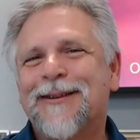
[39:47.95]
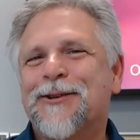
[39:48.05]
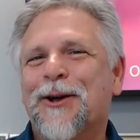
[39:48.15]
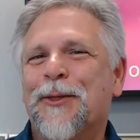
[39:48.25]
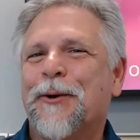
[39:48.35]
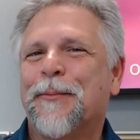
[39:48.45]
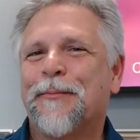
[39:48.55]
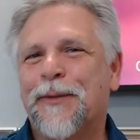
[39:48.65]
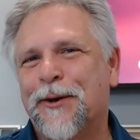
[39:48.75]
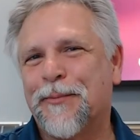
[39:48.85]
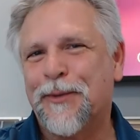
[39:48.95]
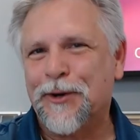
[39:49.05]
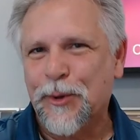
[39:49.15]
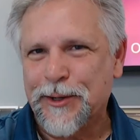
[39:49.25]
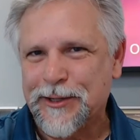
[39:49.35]
So they're they're
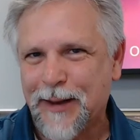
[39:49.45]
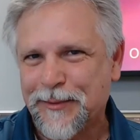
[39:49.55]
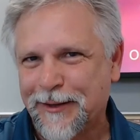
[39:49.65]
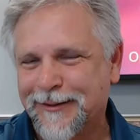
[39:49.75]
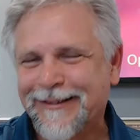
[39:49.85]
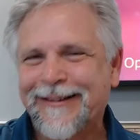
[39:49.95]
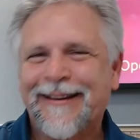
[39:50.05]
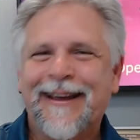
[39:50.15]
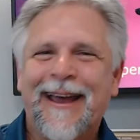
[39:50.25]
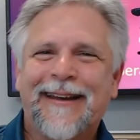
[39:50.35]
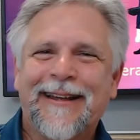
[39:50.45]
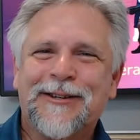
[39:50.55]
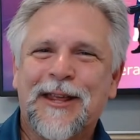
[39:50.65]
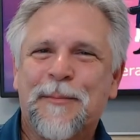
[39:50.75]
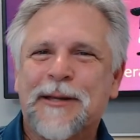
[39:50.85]
they're doing something, and uh,
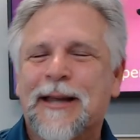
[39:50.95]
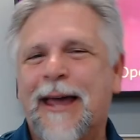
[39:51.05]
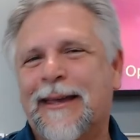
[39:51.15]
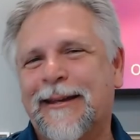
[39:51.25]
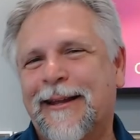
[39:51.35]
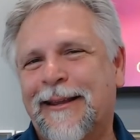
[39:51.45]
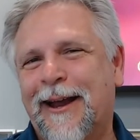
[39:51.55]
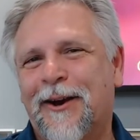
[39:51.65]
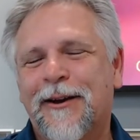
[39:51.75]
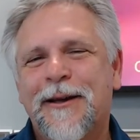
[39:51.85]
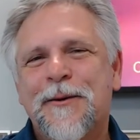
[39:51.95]
so they must like it in there.